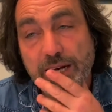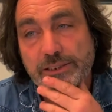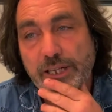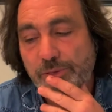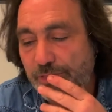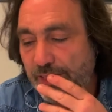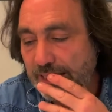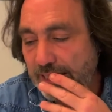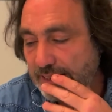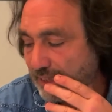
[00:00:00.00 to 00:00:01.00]
I don't
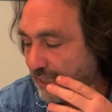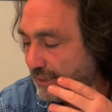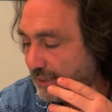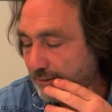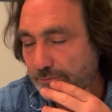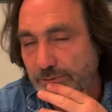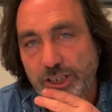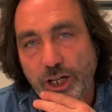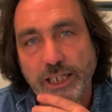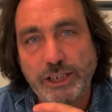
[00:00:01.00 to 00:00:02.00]
think this is
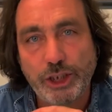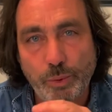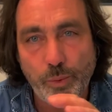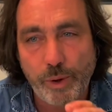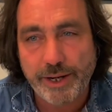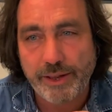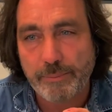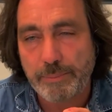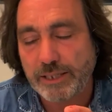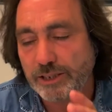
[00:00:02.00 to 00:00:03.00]
tied to one
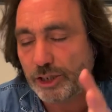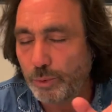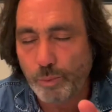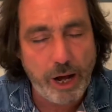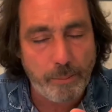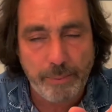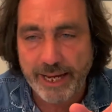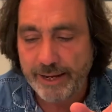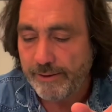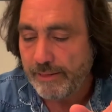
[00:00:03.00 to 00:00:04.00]
other person. Could well
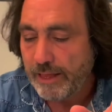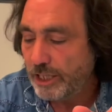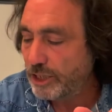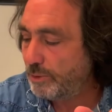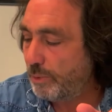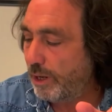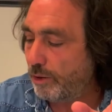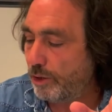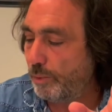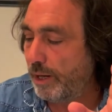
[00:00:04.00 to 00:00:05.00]
be, because it
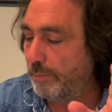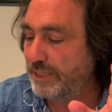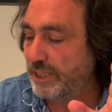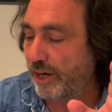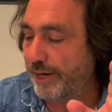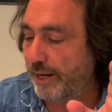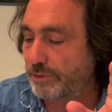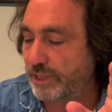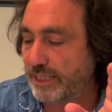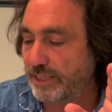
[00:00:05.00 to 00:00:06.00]
will could well be tied up
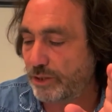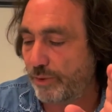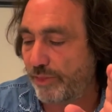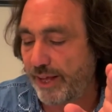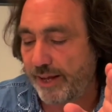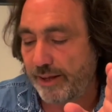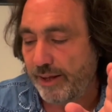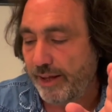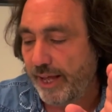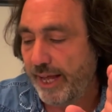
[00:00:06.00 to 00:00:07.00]
to this sort of thing
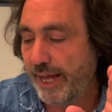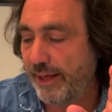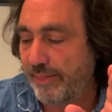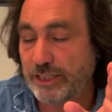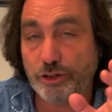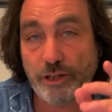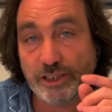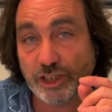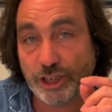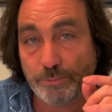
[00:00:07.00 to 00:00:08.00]
here, this
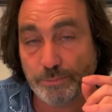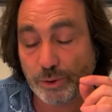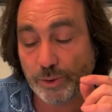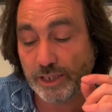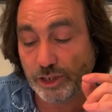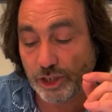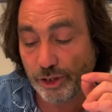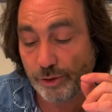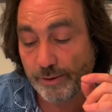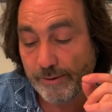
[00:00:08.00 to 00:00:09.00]
transition between the
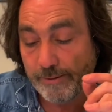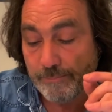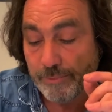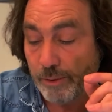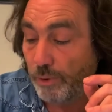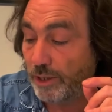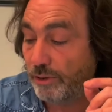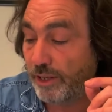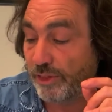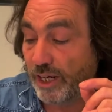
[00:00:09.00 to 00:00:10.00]
two.
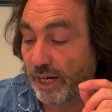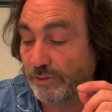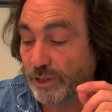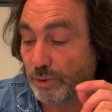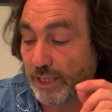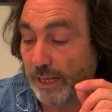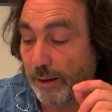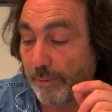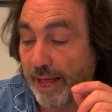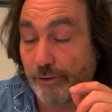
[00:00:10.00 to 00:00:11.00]
Wondering if the Lovers would come
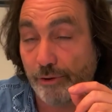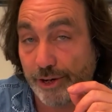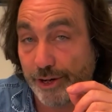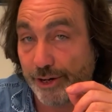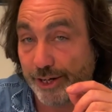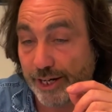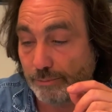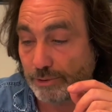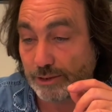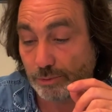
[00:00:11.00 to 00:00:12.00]
up there or the Nine of
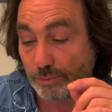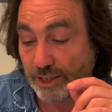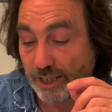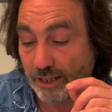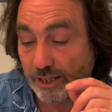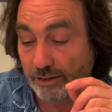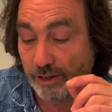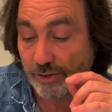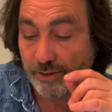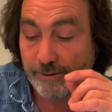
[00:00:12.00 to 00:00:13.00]
Cups. That's what we said earlier
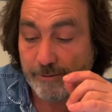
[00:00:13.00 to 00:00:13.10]
on.